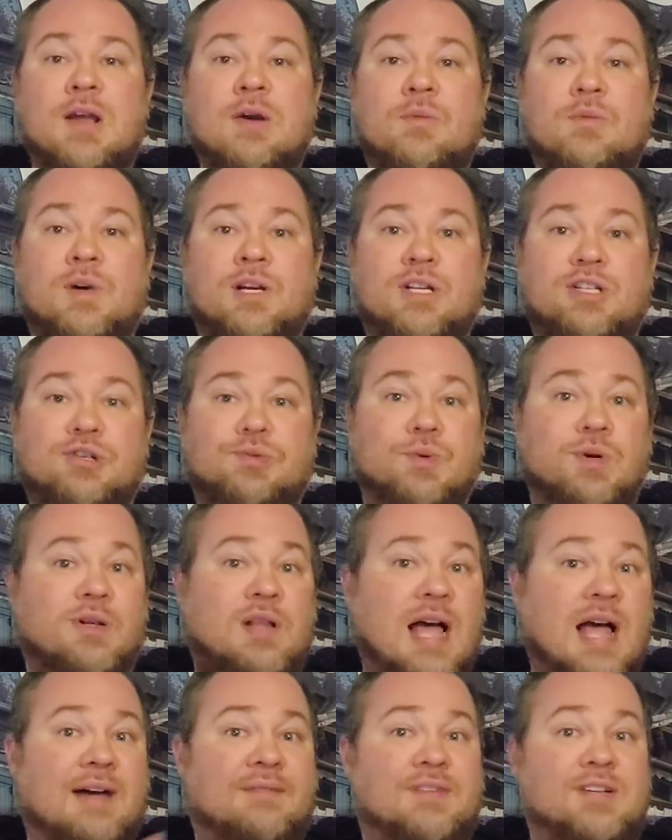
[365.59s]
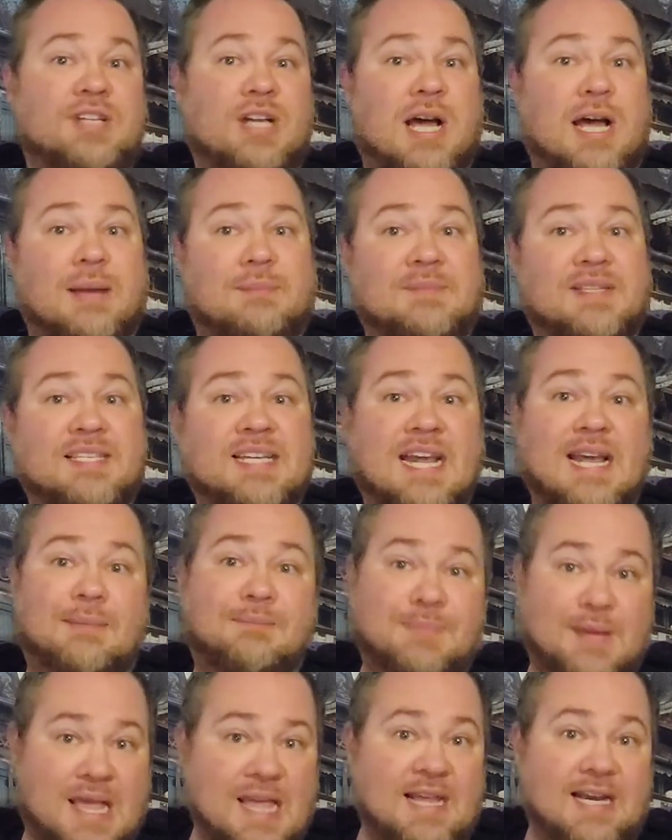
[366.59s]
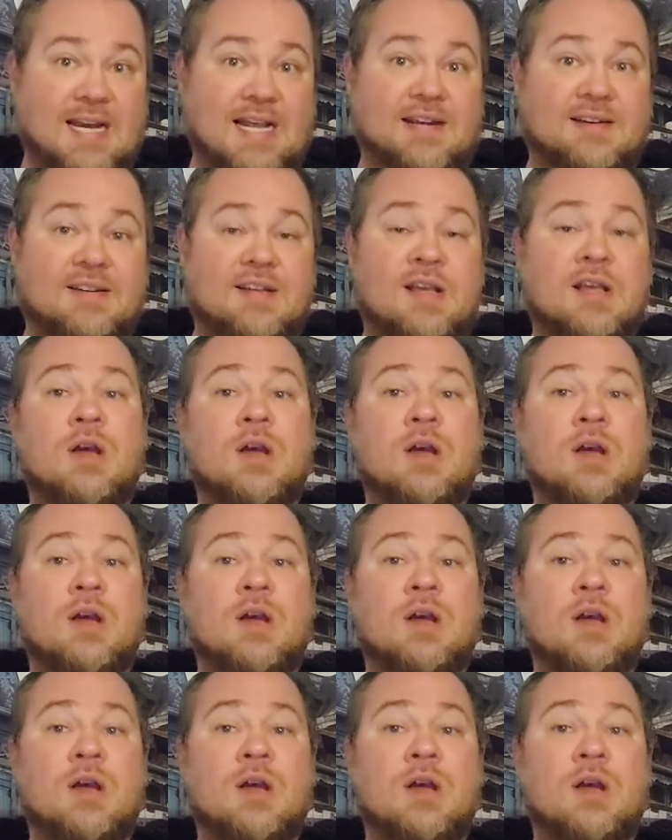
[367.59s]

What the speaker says: which will have a timestamp in it.